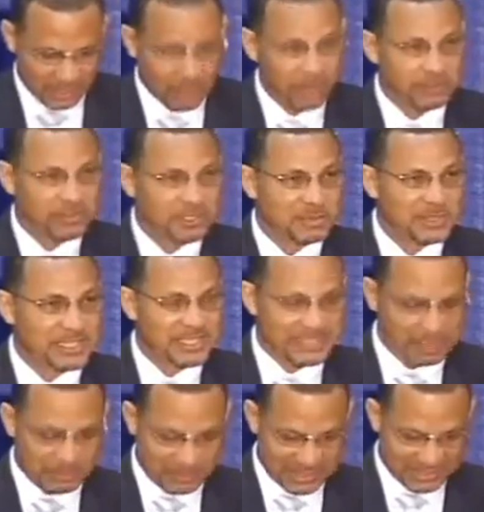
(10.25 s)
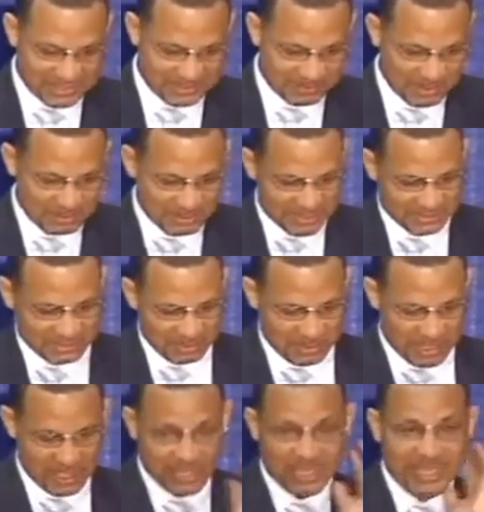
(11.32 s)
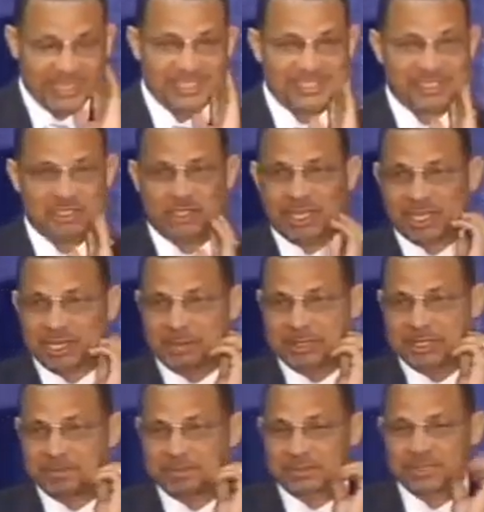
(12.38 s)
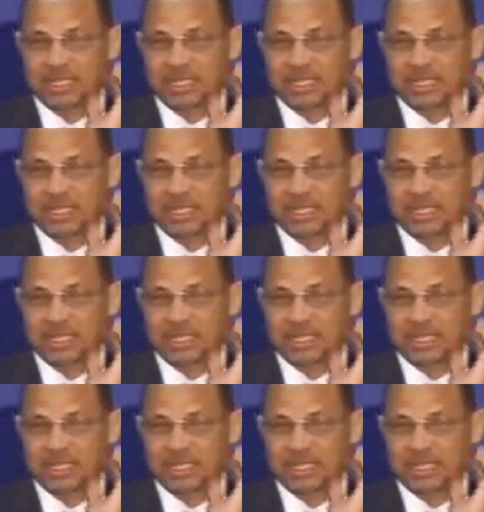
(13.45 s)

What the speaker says: conference participants, members of the media, ladies and gentlemen.